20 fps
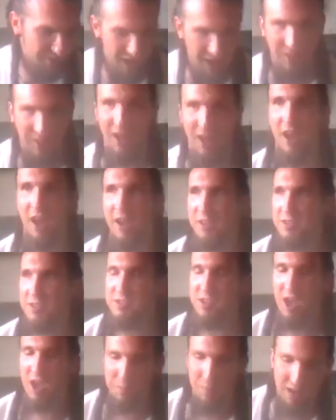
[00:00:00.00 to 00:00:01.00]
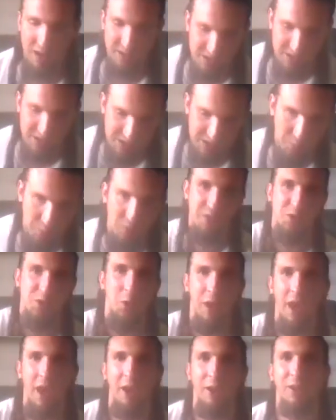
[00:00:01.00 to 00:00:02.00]
guy, sodomizes him with his own
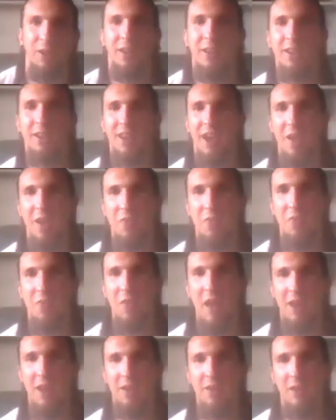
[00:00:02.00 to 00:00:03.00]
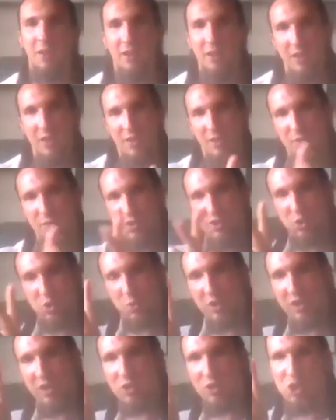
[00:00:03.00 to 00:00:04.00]
head, and then the
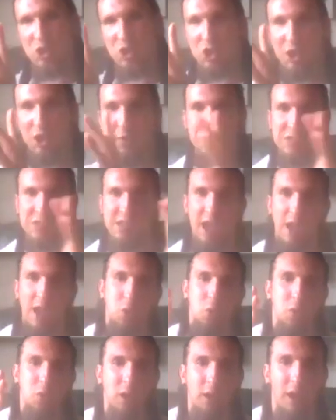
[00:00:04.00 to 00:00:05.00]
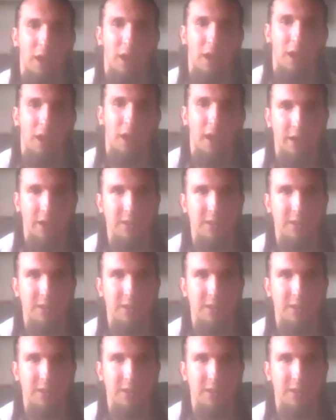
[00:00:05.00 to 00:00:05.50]
screen shifts, and you realize